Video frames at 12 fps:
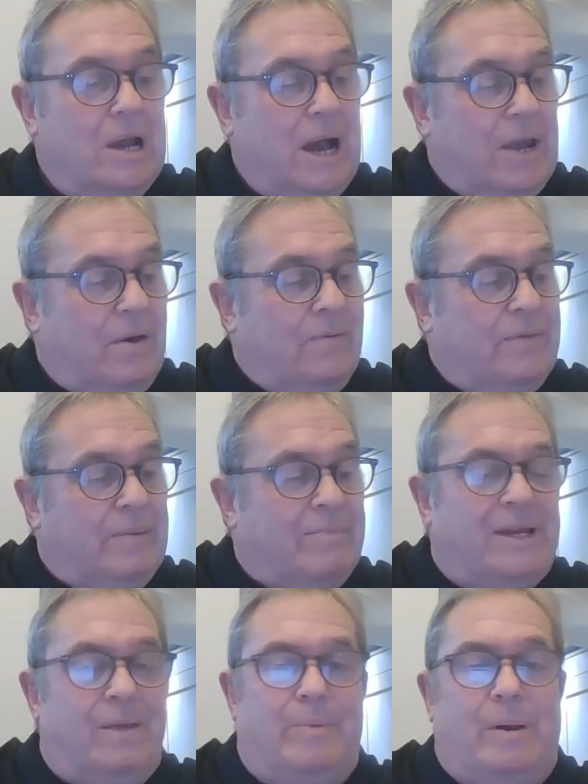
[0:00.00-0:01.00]
I don't think
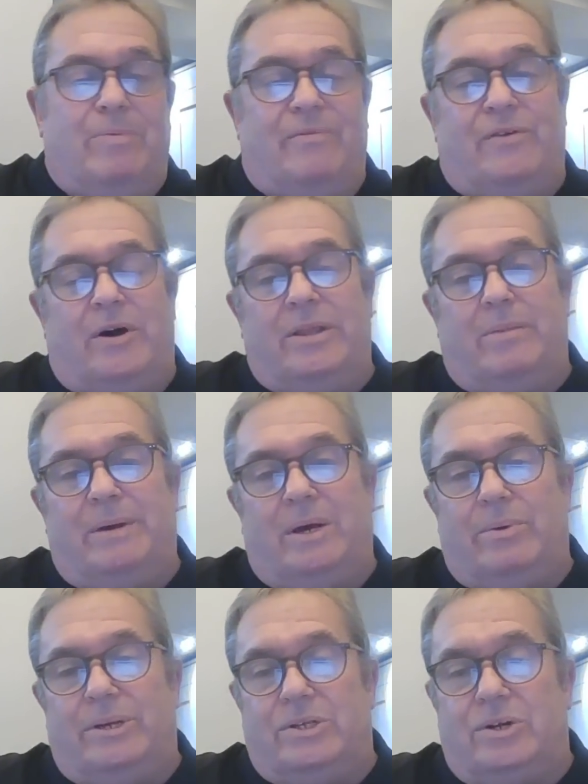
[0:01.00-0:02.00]
many people find the big
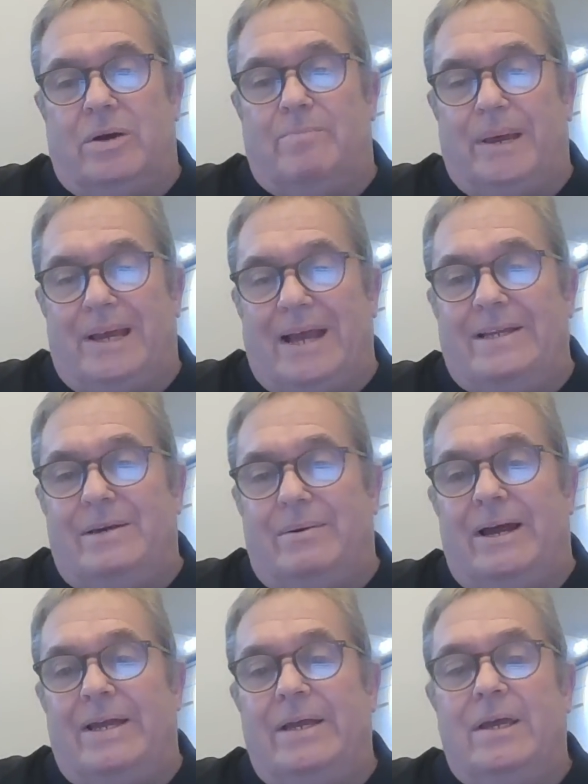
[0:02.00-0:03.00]
winners I pick
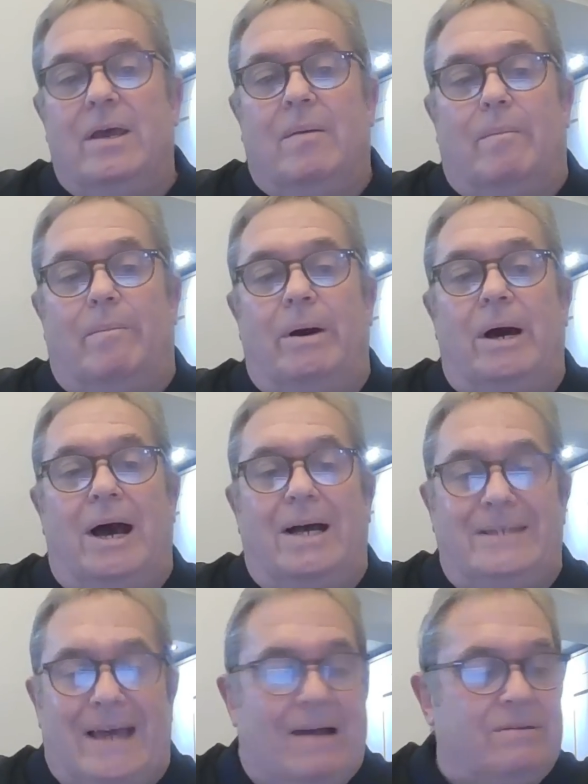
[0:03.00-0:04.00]
anyway, but I
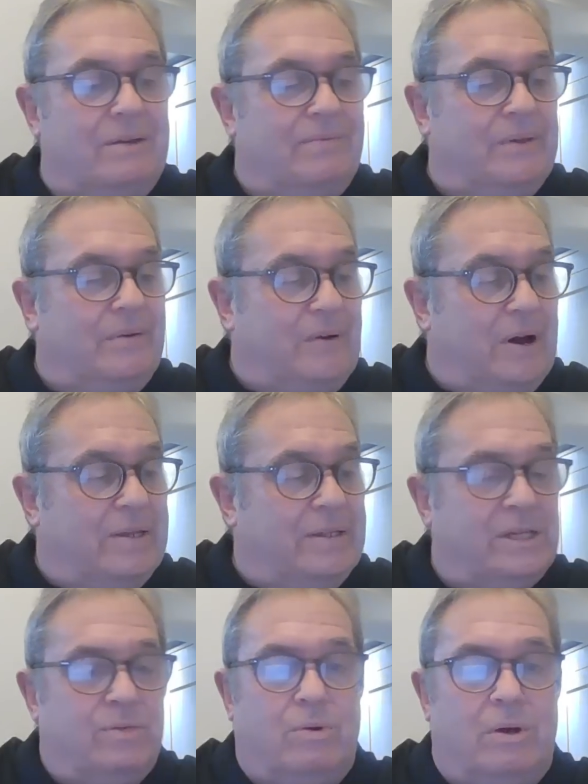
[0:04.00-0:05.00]
doubt if they'll find
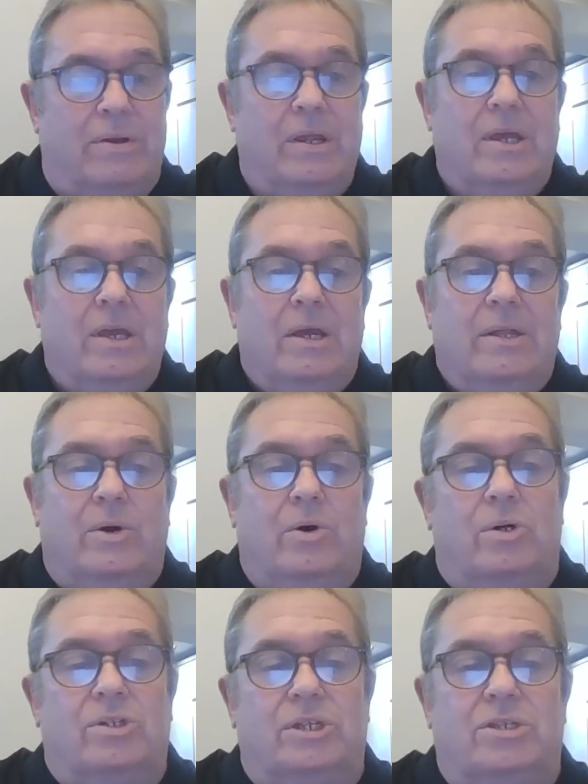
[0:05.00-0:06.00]
this one. The
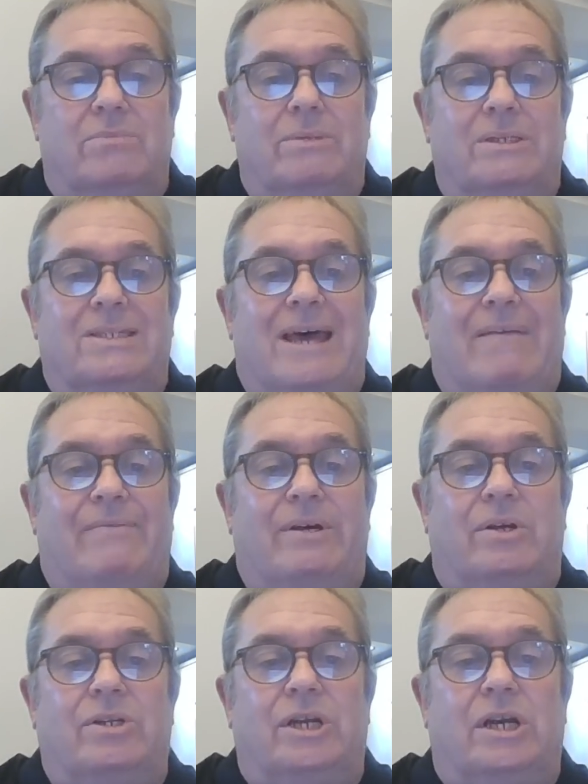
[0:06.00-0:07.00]
horse is number
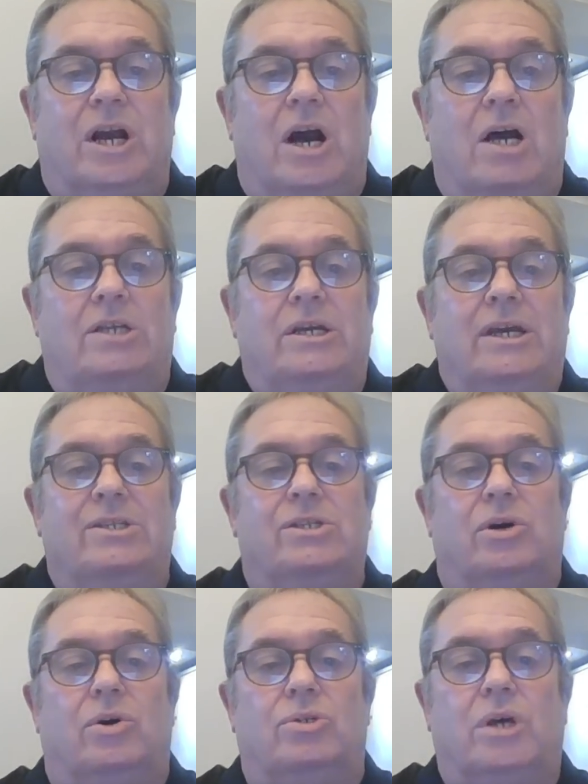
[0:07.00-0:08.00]
seven on your card. It's
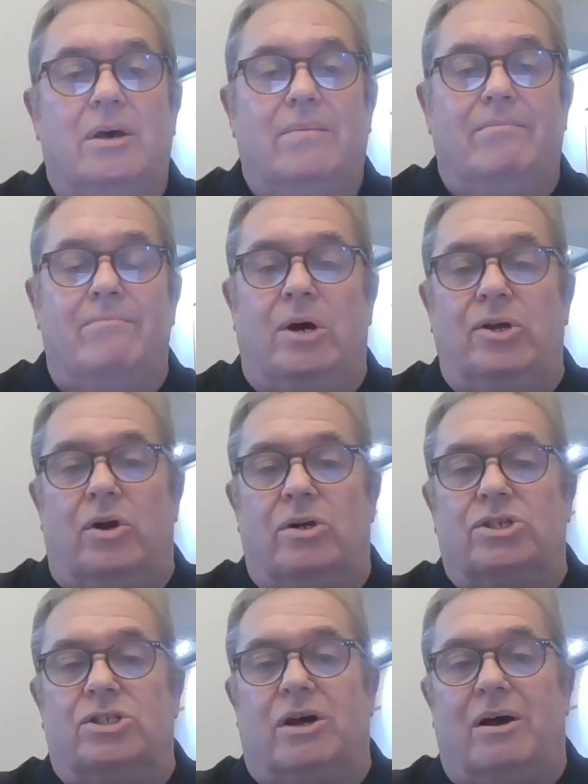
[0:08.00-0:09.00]
called
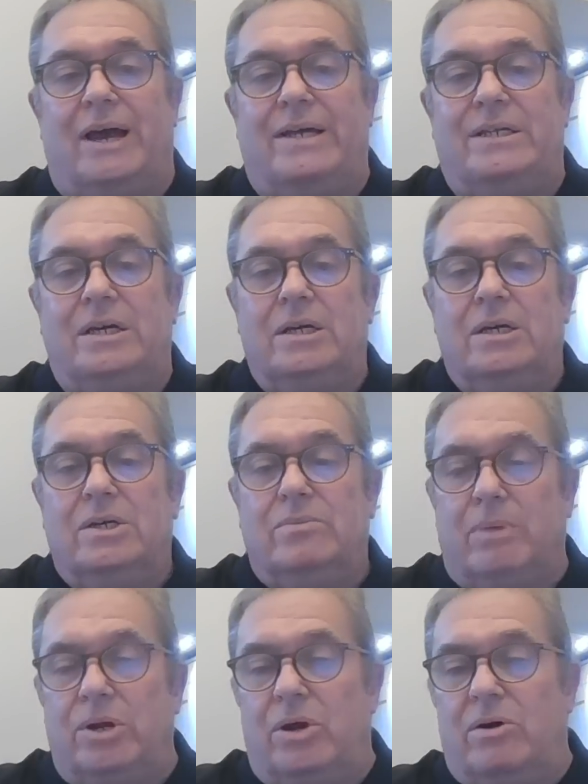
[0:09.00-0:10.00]
Monoxide.
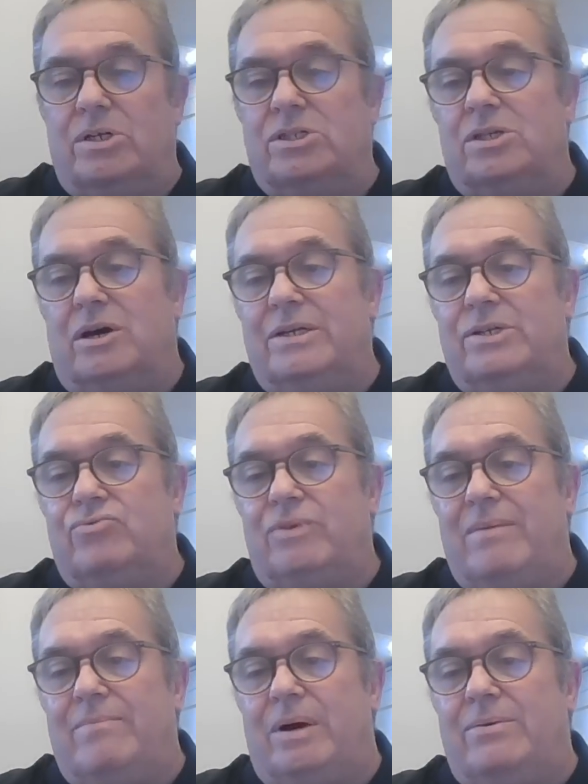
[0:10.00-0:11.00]
Monoxide. It's
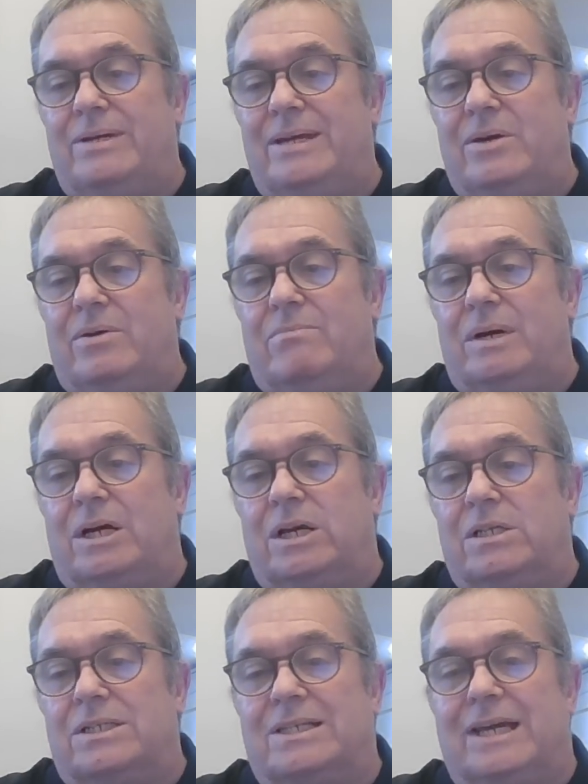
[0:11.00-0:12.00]
trained by Neil
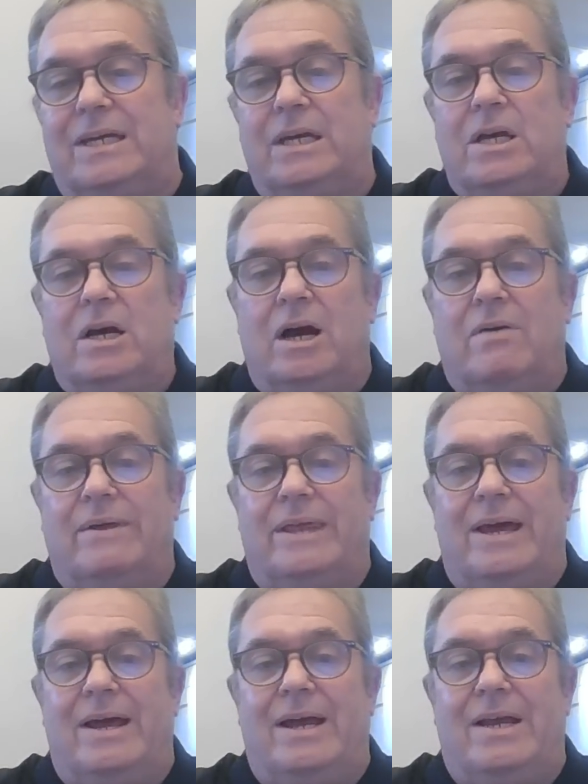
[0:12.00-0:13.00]
McCluskey over
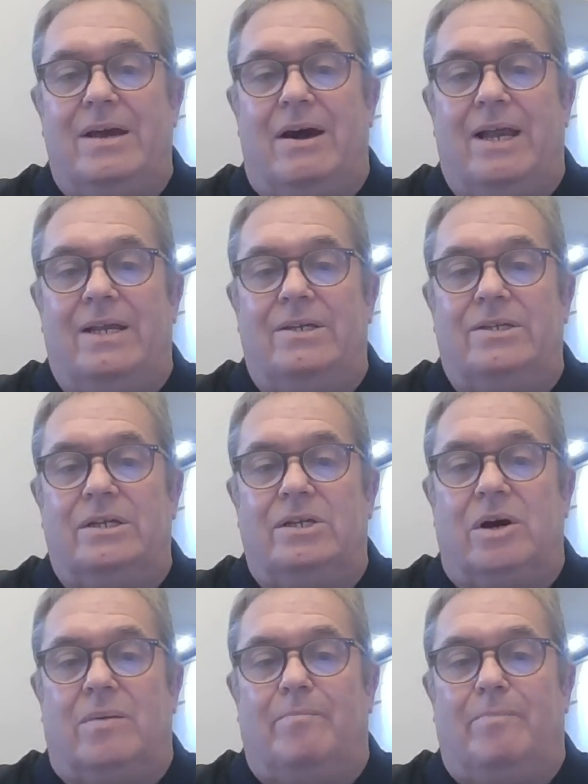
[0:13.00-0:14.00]
there in Ireland
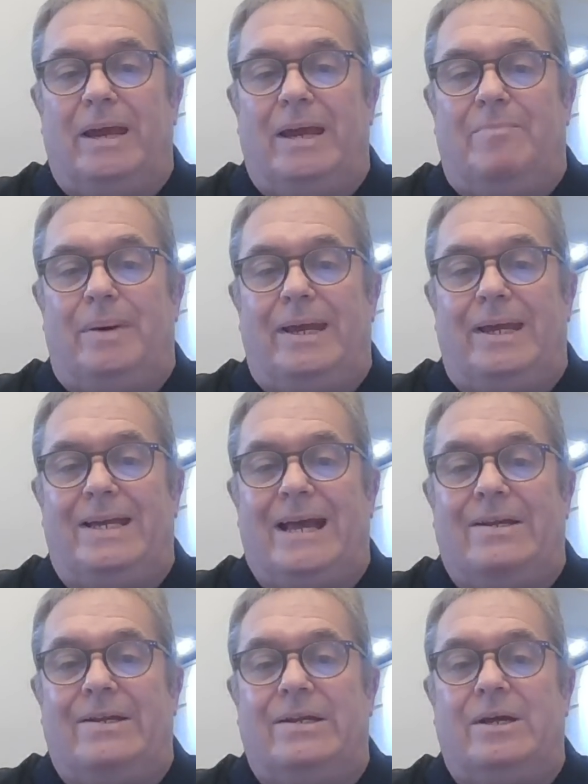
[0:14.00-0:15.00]
and got BP
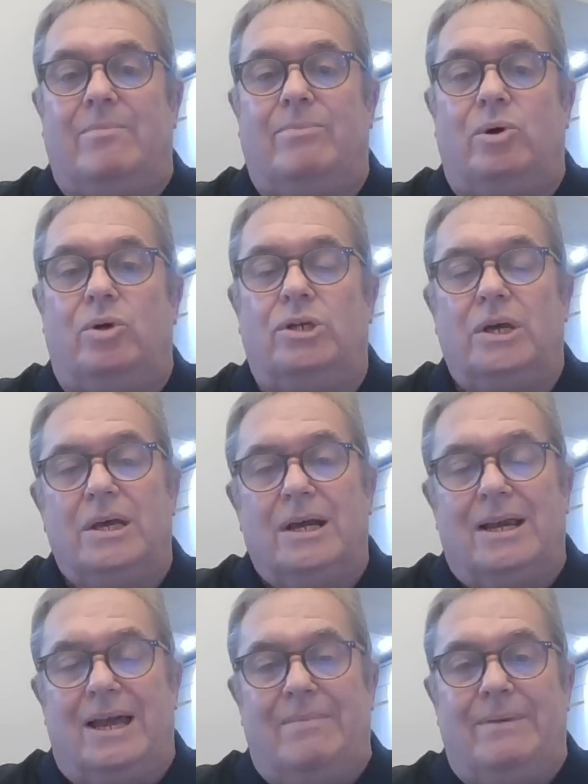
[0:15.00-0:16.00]
Kennedy on board
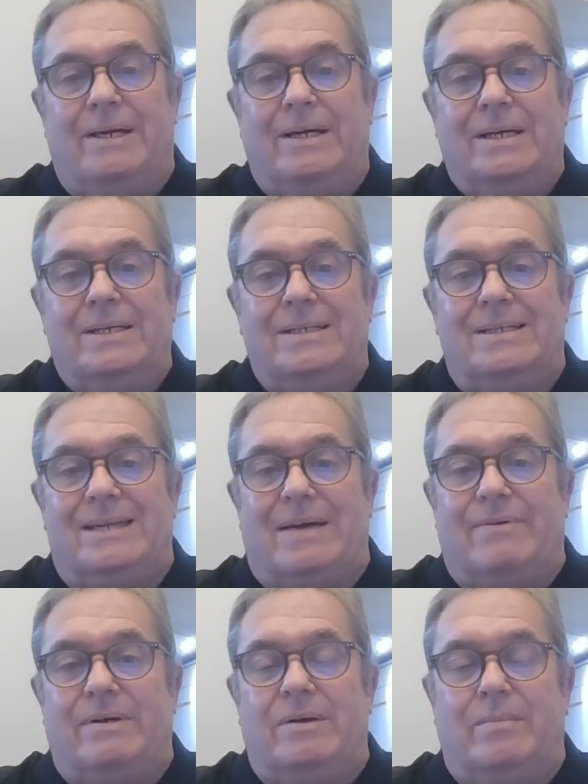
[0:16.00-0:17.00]
claiming
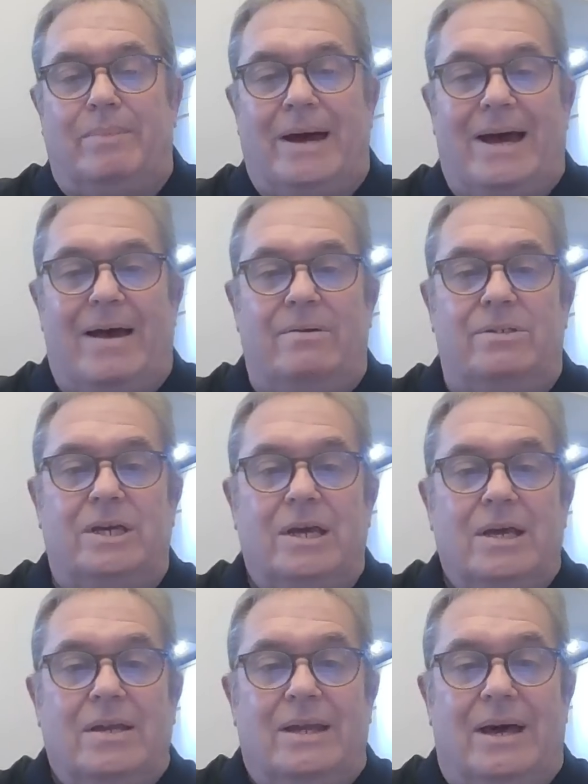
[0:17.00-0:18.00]
£7.
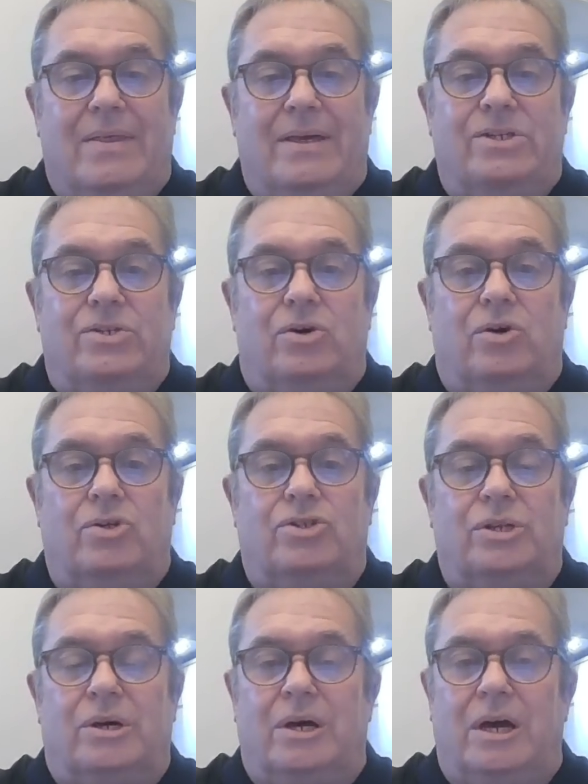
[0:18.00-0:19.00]
Now, this
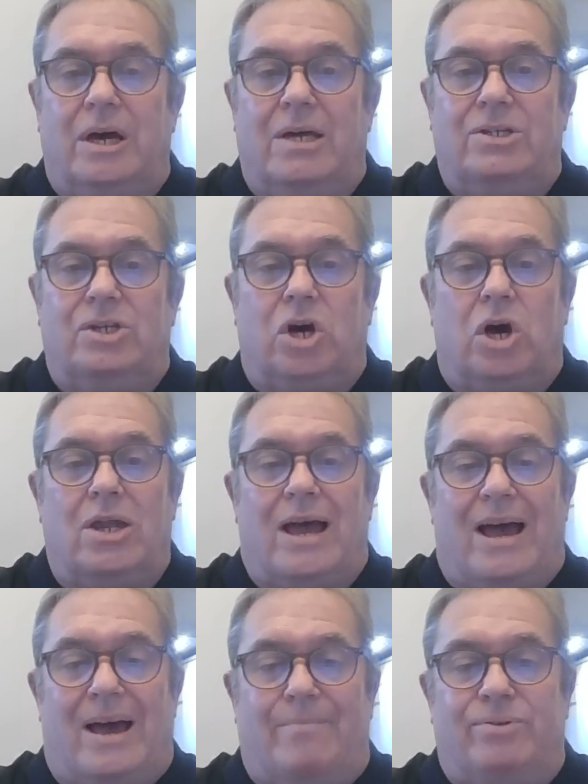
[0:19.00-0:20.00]
horse has
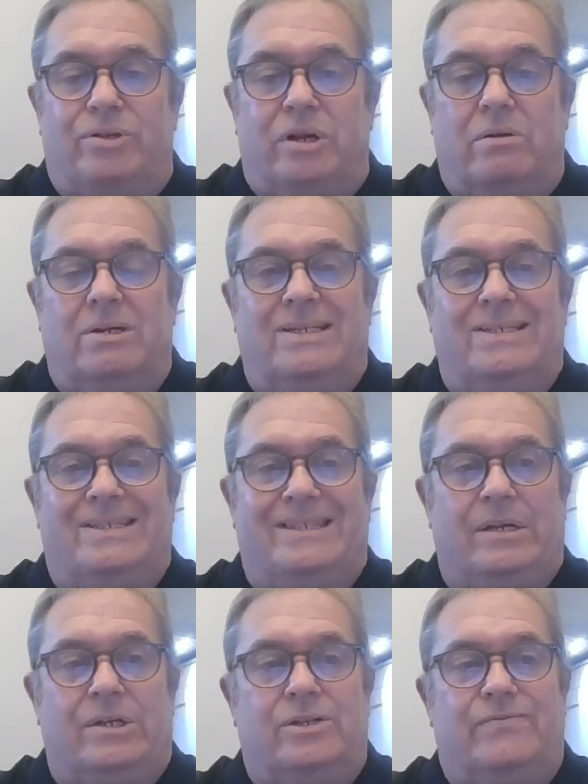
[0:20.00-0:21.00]
got absolutely
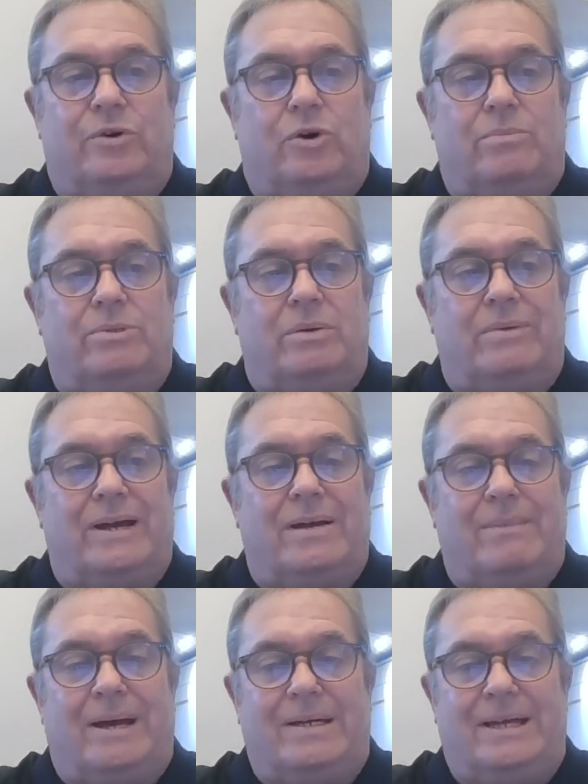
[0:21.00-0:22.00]
zilch form to
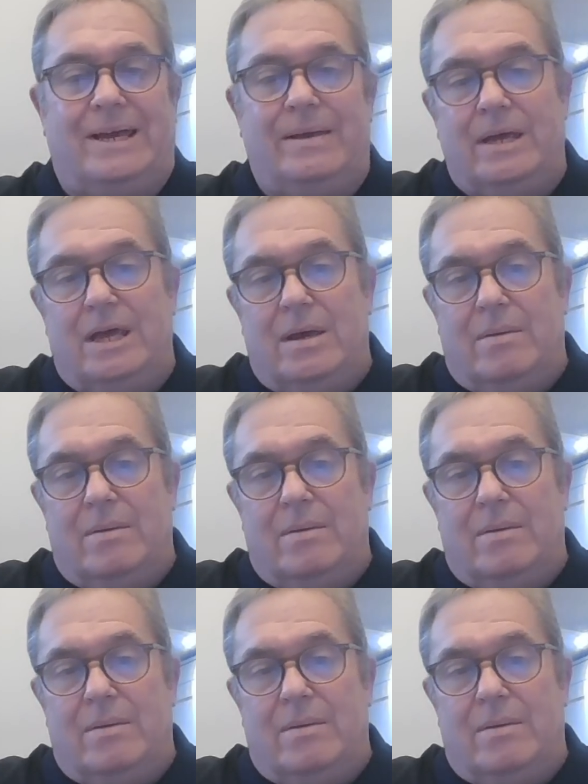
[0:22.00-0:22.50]
recommend it.